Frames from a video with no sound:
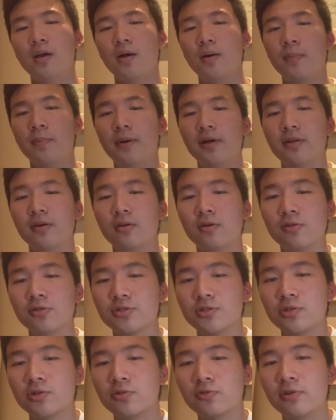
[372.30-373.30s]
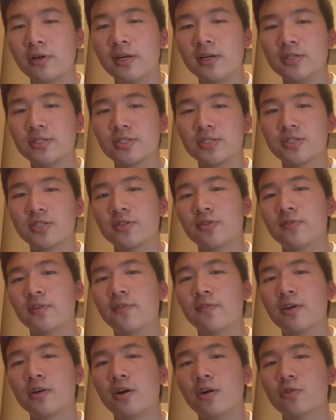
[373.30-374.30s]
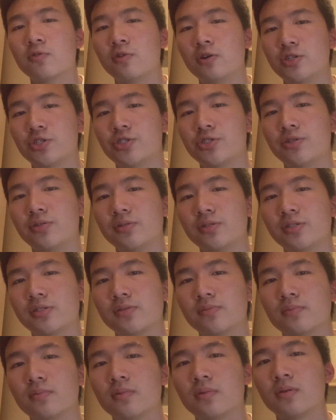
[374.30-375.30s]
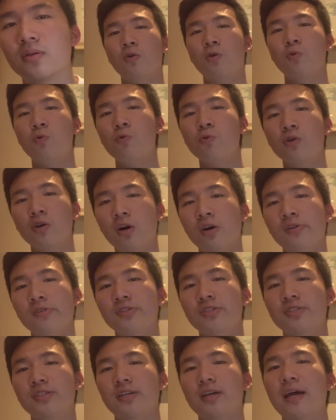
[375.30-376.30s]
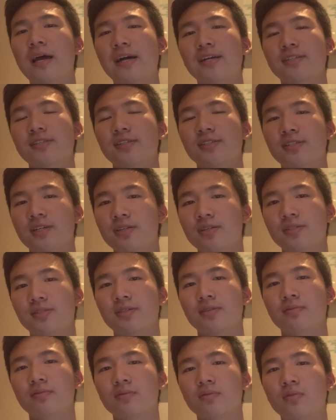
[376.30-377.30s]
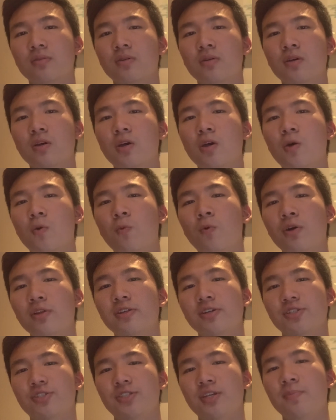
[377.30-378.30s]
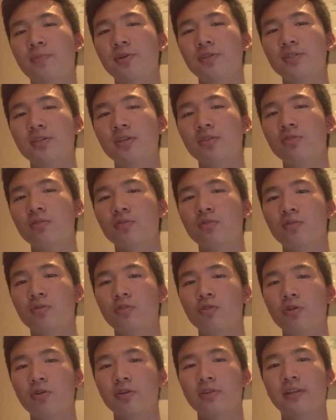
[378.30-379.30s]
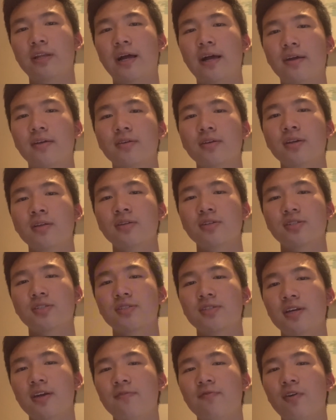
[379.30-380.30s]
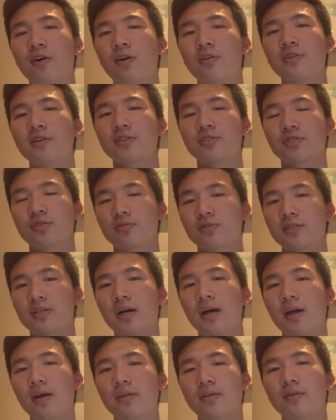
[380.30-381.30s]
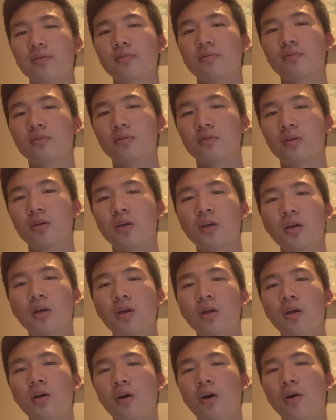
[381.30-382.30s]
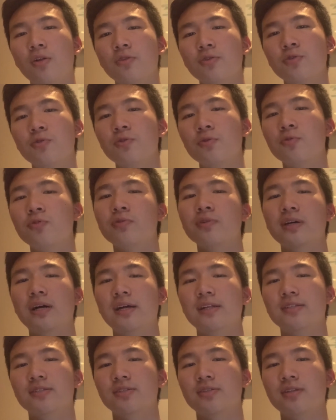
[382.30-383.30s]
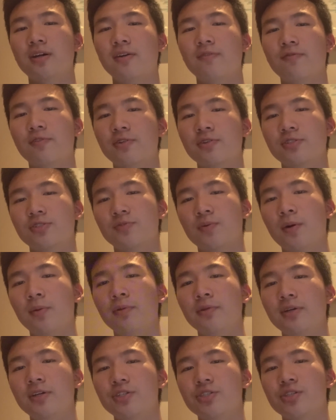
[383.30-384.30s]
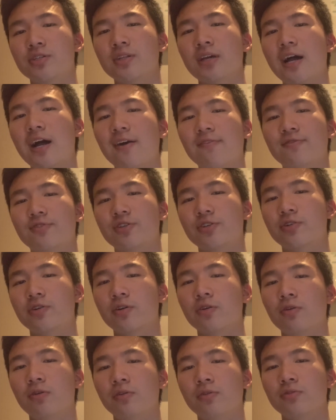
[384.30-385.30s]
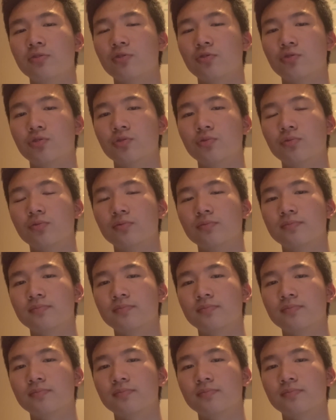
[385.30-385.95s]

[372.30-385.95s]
But they also raised difficult questions. Who counts as a citizen? What does liberty look like in a slave-owning society? How do you unite a diverse population after colonial rule?